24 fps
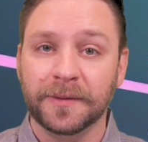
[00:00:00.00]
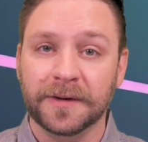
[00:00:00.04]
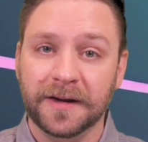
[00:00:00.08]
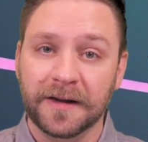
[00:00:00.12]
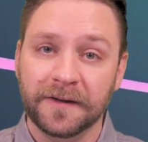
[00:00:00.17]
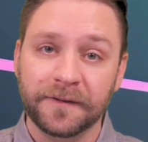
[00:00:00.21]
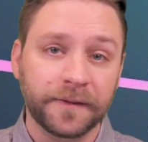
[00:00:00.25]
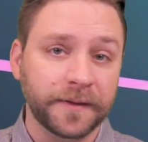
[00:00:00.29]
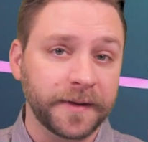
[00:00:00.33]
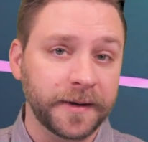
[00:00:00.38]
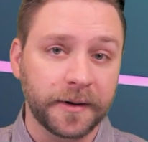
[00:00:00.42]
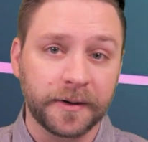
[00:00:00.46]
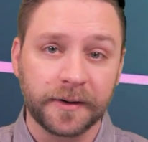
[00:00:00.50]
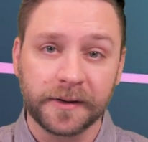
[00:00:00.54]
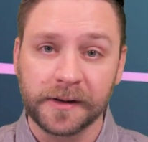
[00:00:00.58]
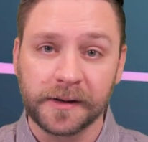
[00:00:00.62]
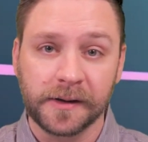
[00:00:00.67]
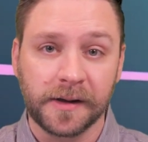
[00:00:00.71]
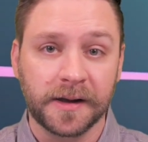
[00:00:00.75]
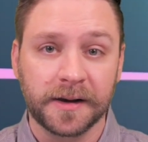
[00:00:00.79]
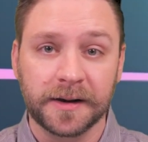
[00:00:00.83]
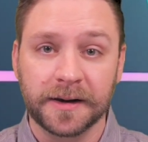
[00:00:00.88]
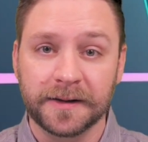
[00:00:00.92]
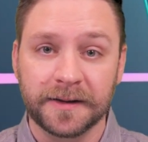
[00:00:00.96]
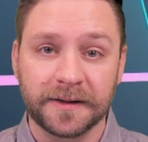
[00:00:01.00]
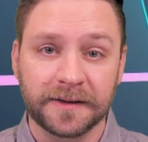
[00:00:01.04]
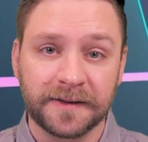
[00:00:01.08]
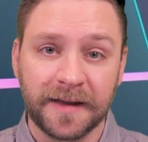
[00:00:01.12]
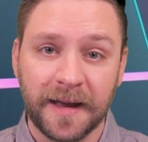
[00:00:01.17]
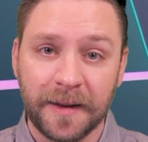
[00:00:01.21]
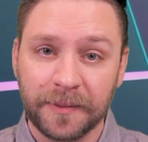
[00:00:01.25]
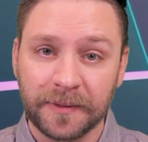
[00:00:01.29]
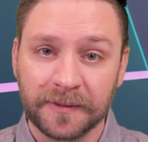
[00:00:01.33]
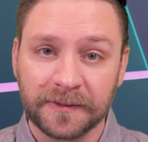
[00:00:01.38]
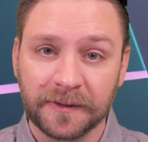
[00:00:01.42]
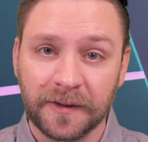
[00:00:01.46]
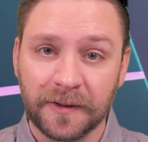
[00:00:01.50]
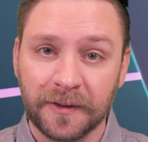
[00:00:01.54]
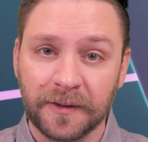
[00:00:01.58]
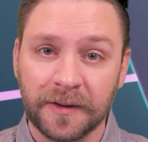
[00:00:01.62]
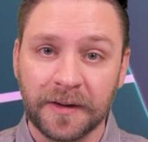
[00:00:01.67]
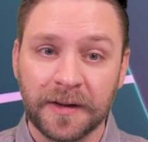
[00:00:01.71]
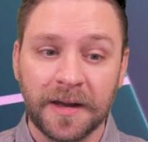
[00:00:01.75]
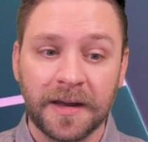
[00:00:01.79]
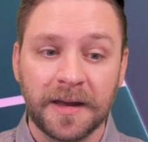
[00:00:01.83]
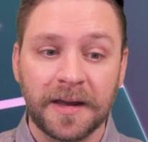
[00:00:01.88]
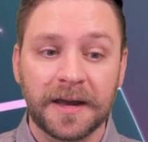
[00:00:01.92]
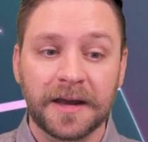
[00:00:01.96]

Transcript: but definitely early on in this episode.